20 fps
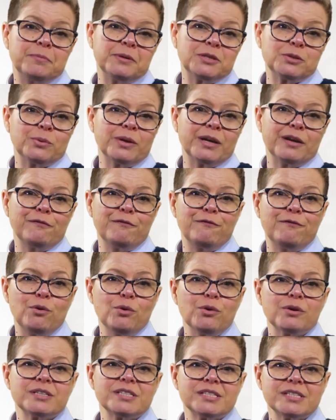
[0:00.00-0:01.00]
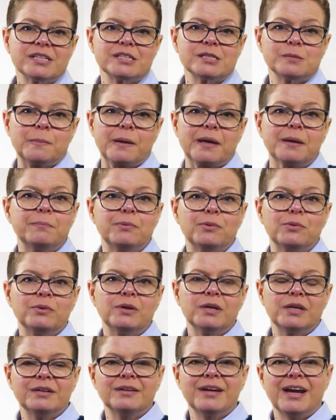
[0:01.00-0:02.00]
between 4 and 6 people
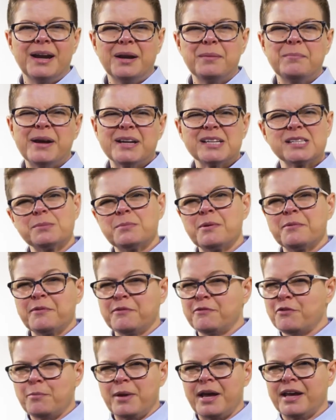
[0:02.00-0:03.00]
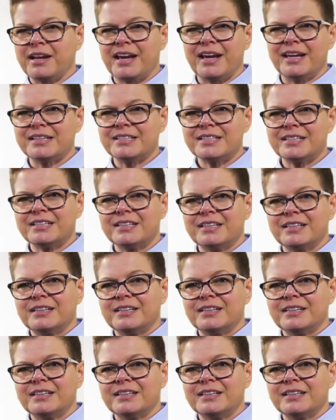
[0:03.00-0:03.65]
and a maximum of about 8.